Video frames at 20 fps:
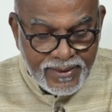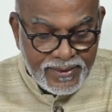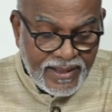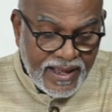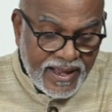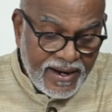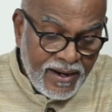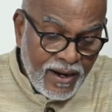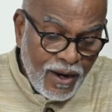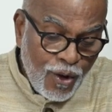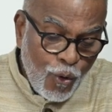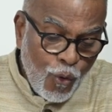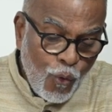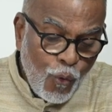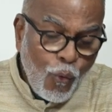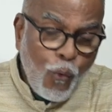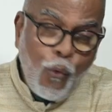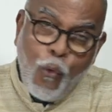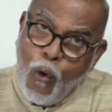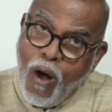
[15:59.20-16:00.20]
Then,
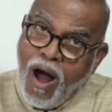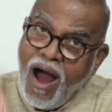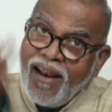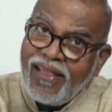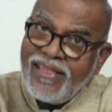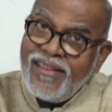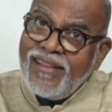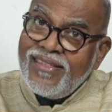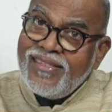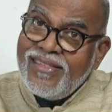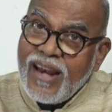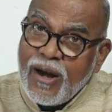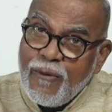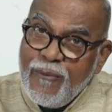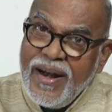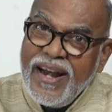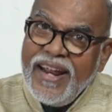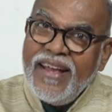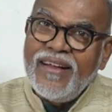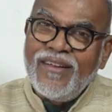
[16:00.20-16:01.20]
who are the
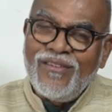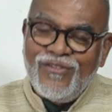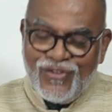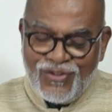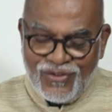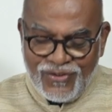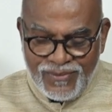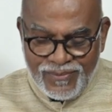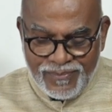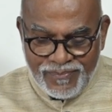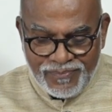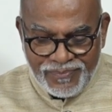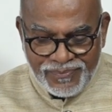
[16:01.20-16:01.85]
Dravidians?